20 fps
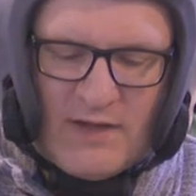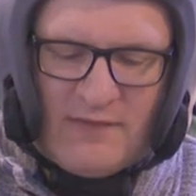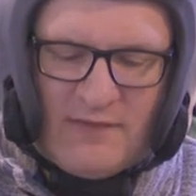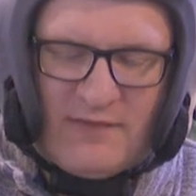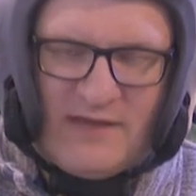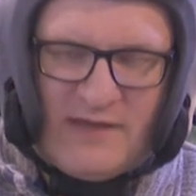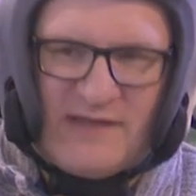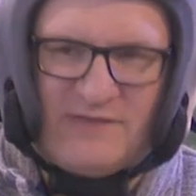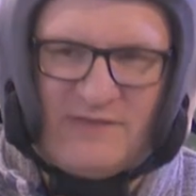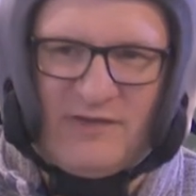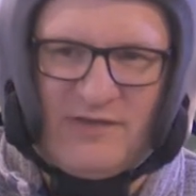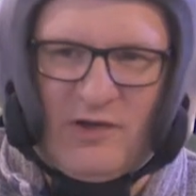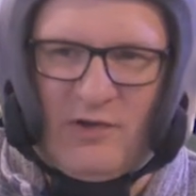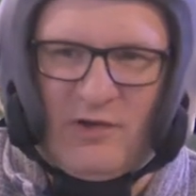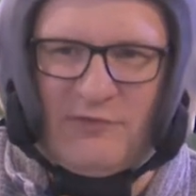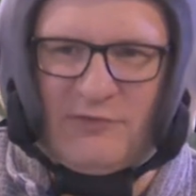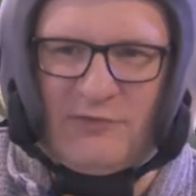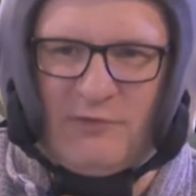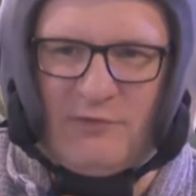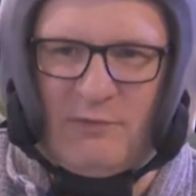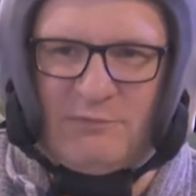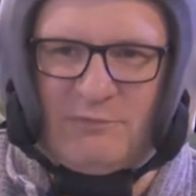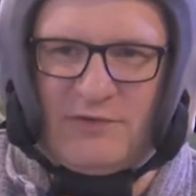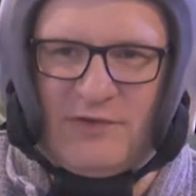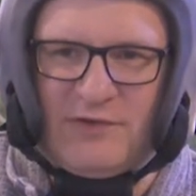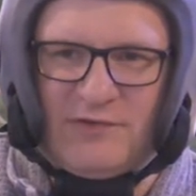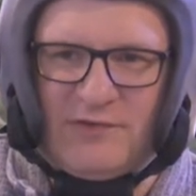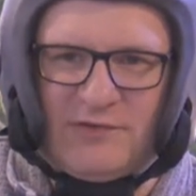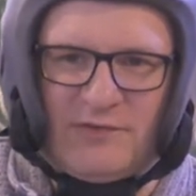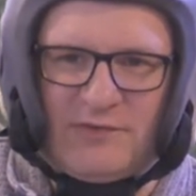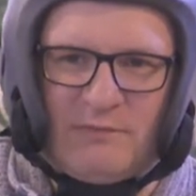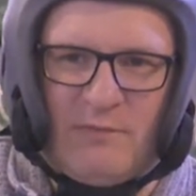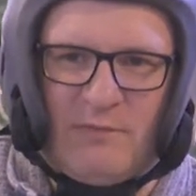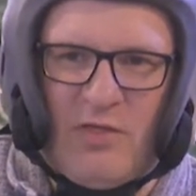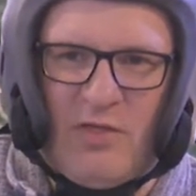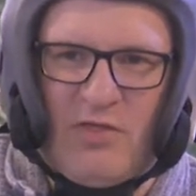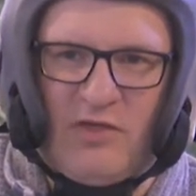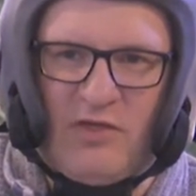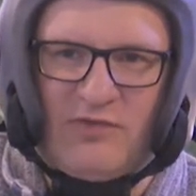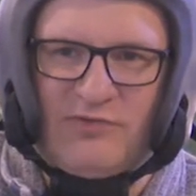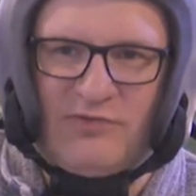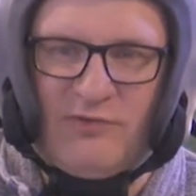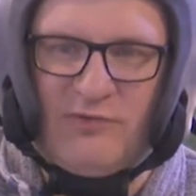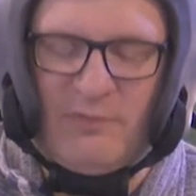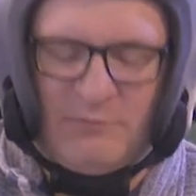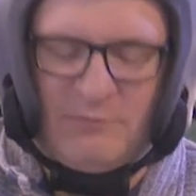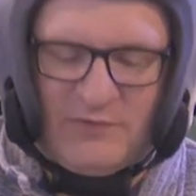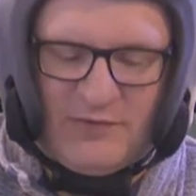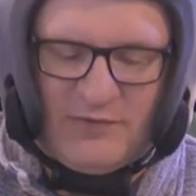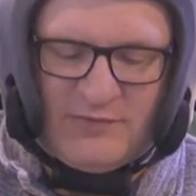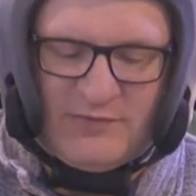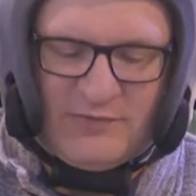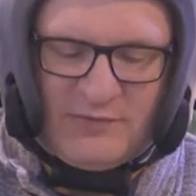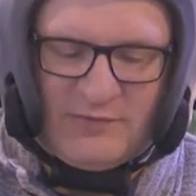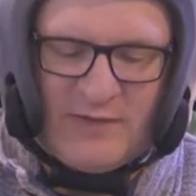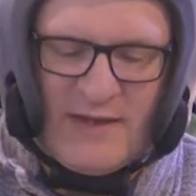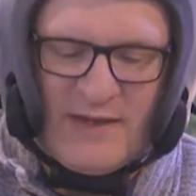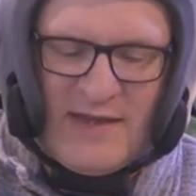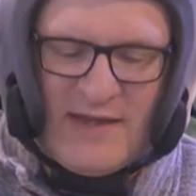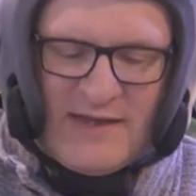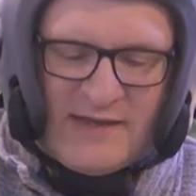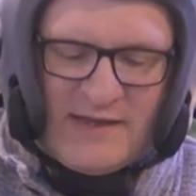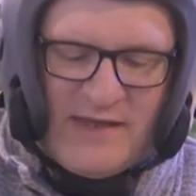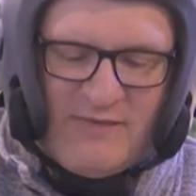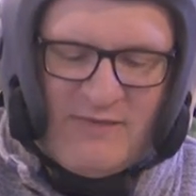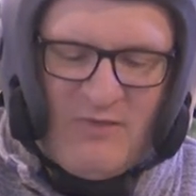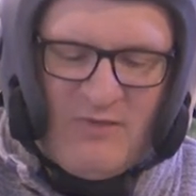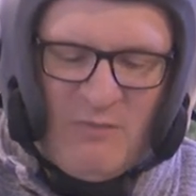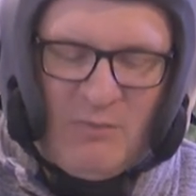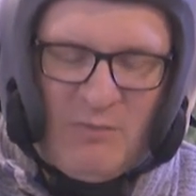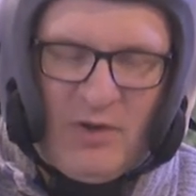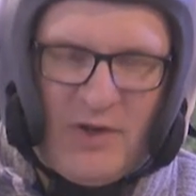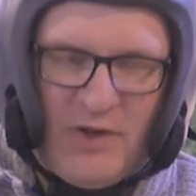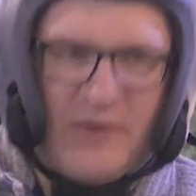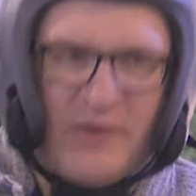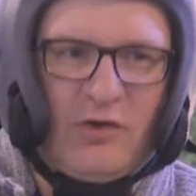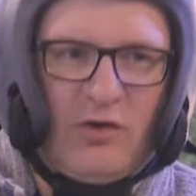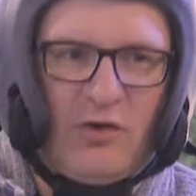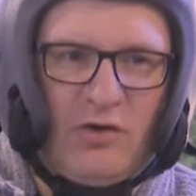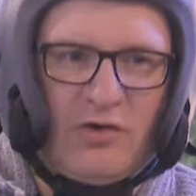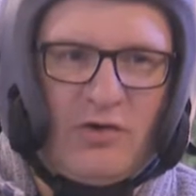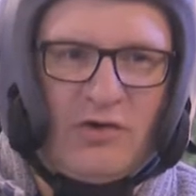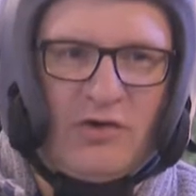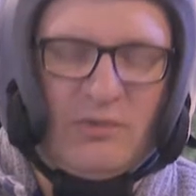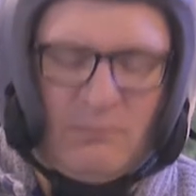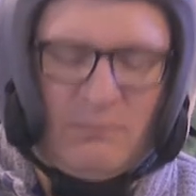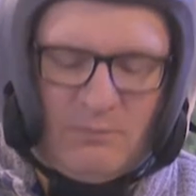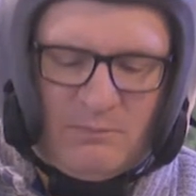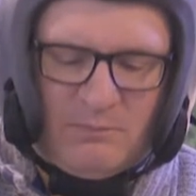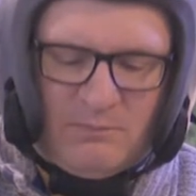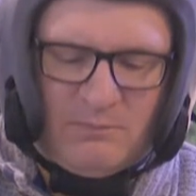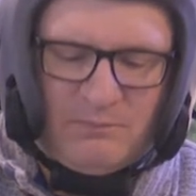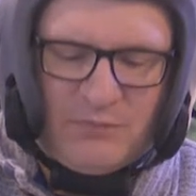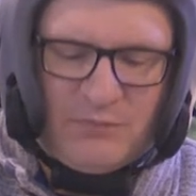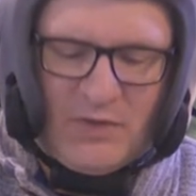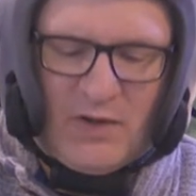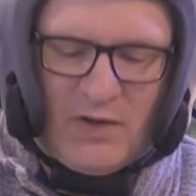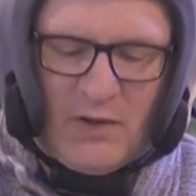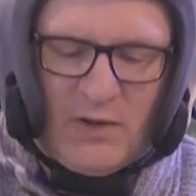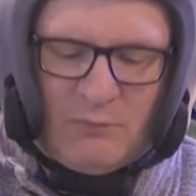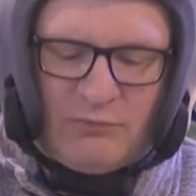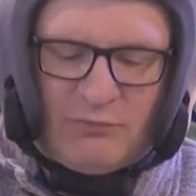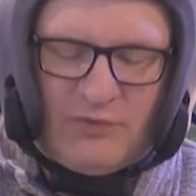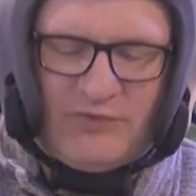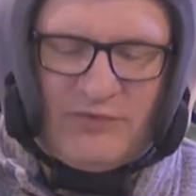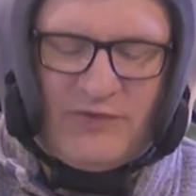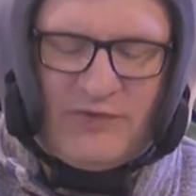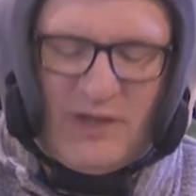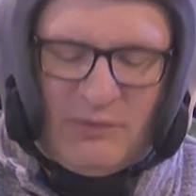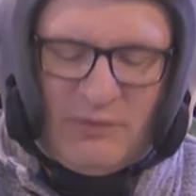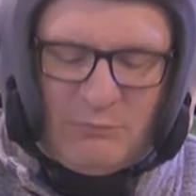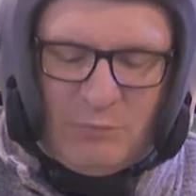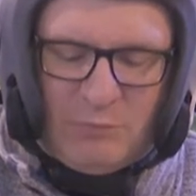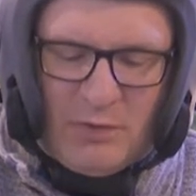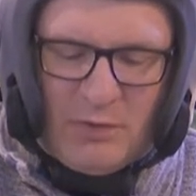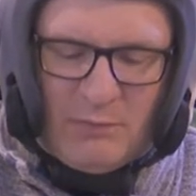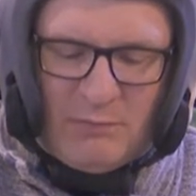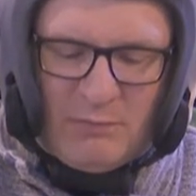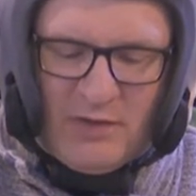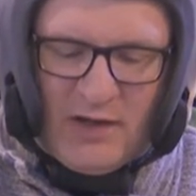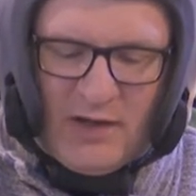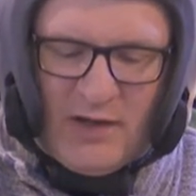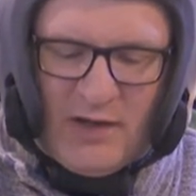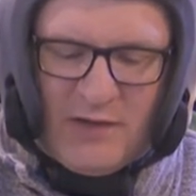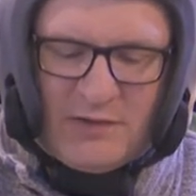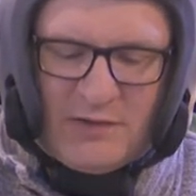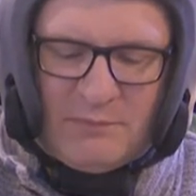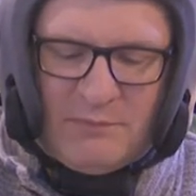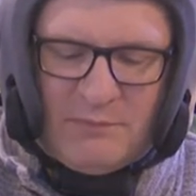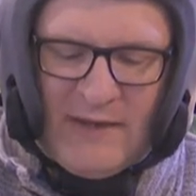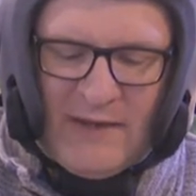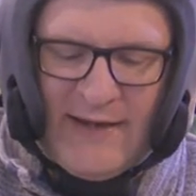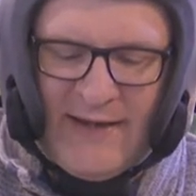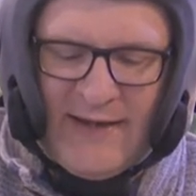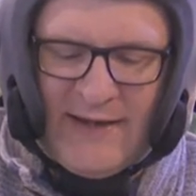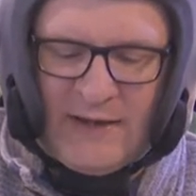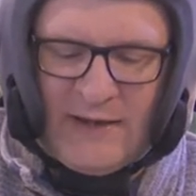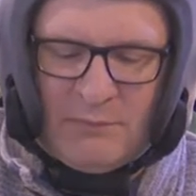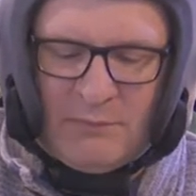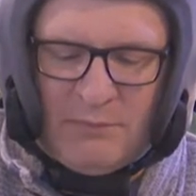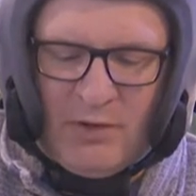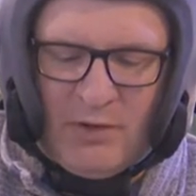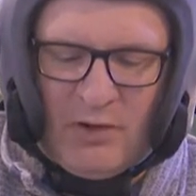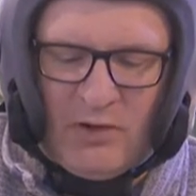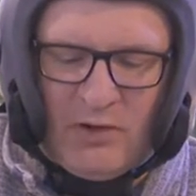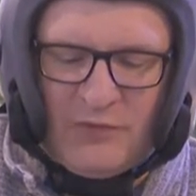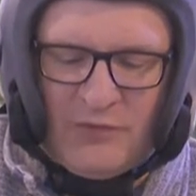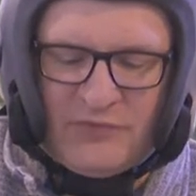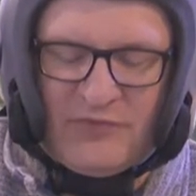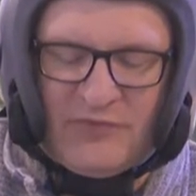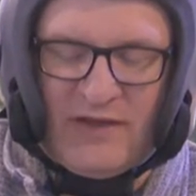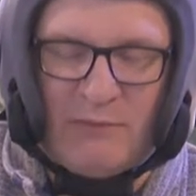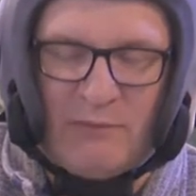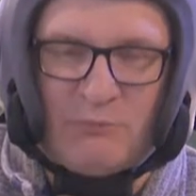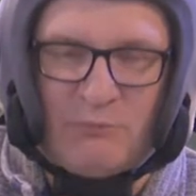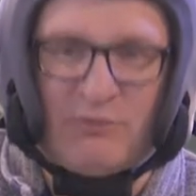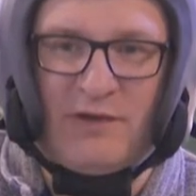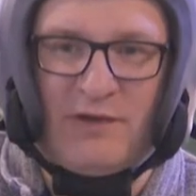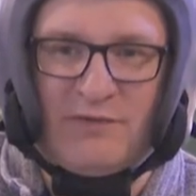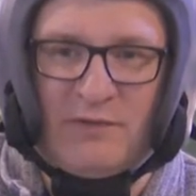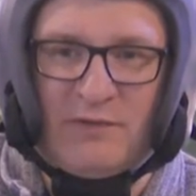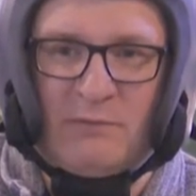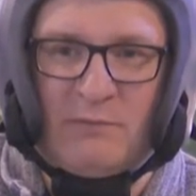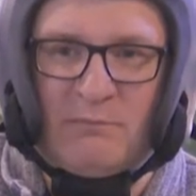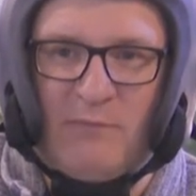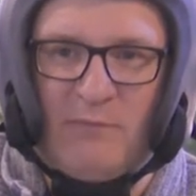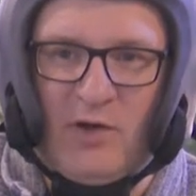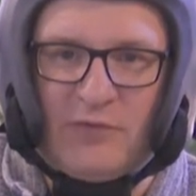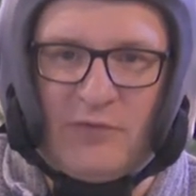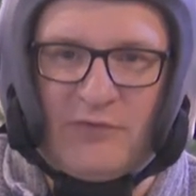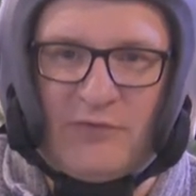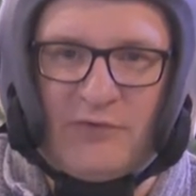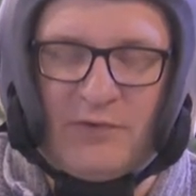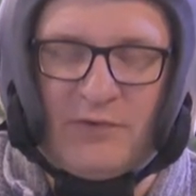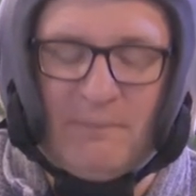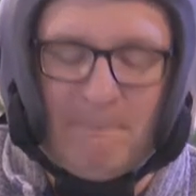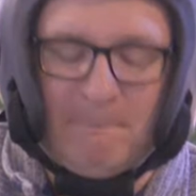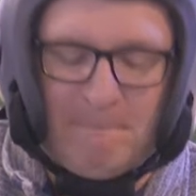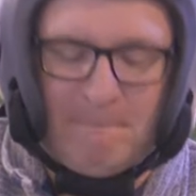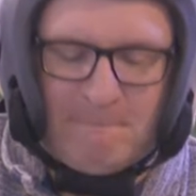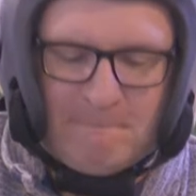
These are Scriptures, the Scriptures, given by God, preserved by blood, pain, past and present martyrdom.